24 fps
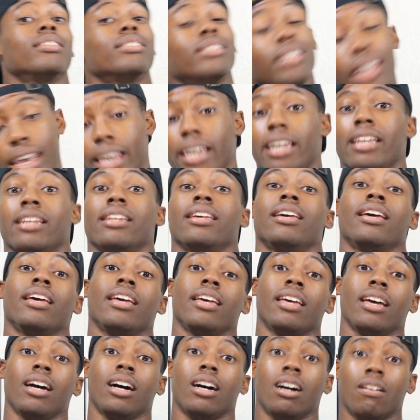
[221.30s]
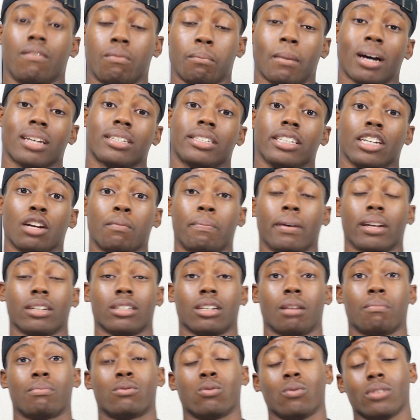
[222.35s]
ten of my sneaker picks
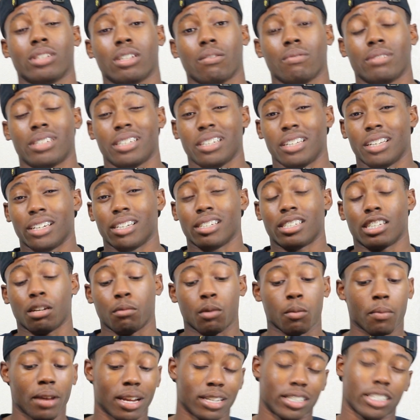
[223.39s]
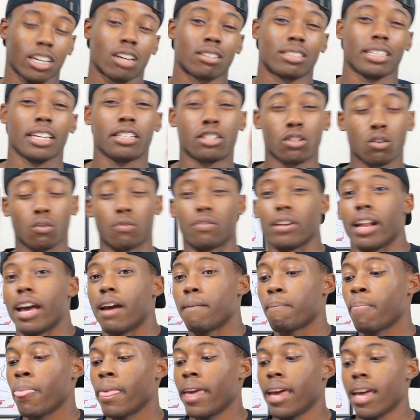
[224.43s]
of twenty seventeen in December, man. So y'all stay tuned for
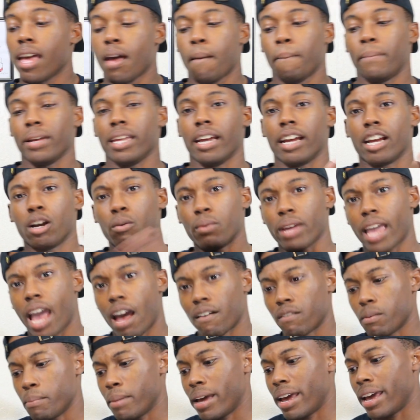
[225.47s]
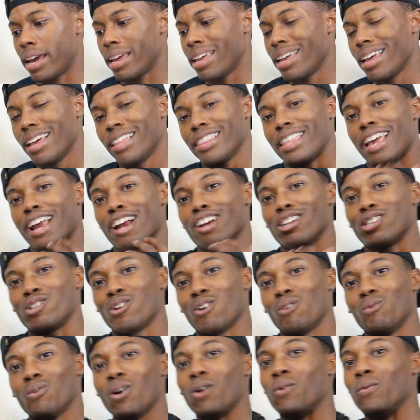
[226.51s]
that. But yeah, here we have it, man. The Air
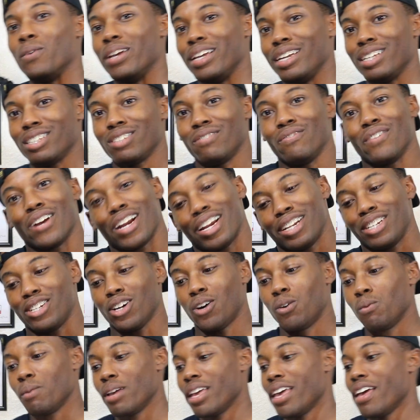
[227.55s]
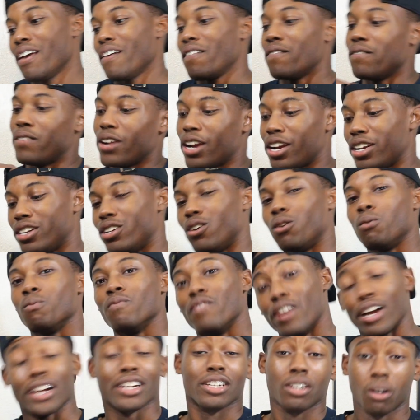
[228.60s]
Jordan one Wings, very dope, very dope,
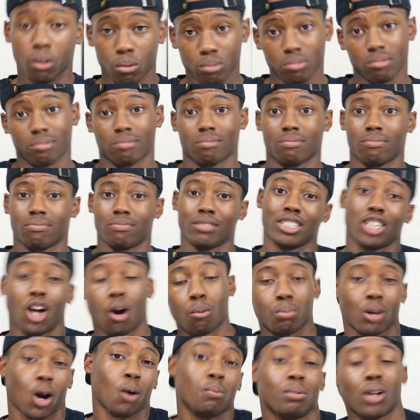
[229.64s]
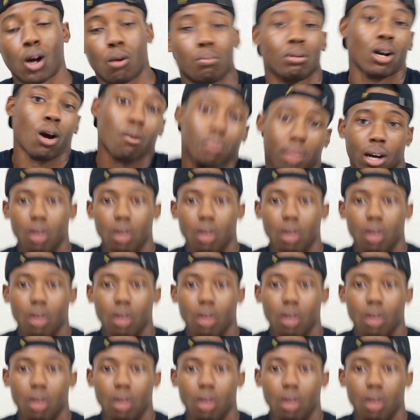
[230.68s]
very dope, dope, dope, dope, dope,